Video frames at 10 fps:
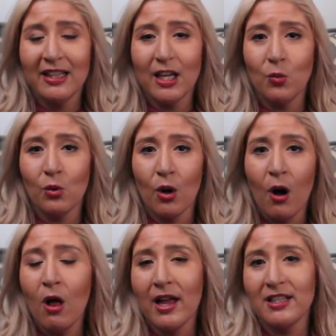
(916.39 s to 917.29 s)
Like, we're
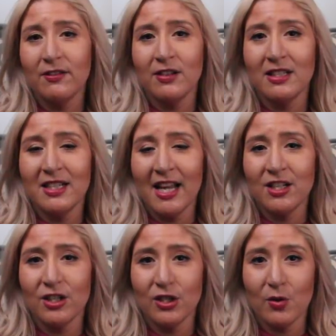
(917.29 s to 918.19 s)
all at different
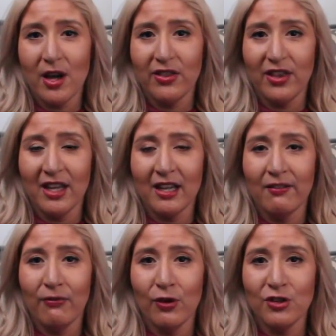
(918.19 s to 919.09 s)
stages. So I think
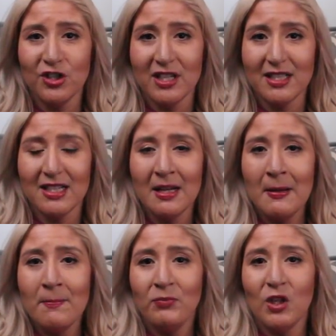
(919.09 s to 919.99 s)
if we're just,
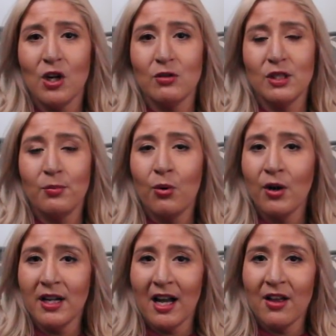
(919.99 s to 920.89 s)
you know,
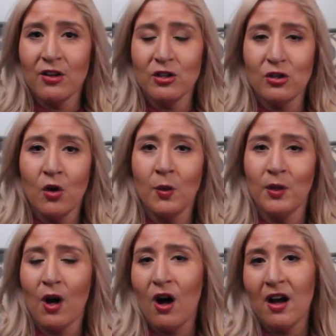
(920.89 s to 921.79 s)
supporting others, knowing
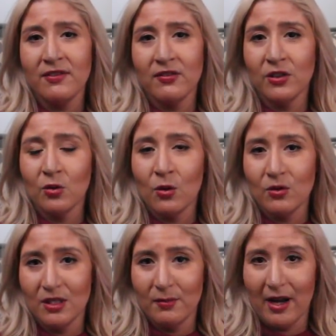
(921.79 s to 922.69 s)
we all have different
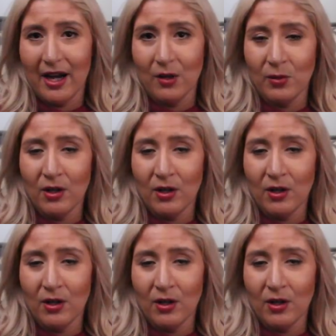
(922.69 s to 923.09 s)
goals in mind.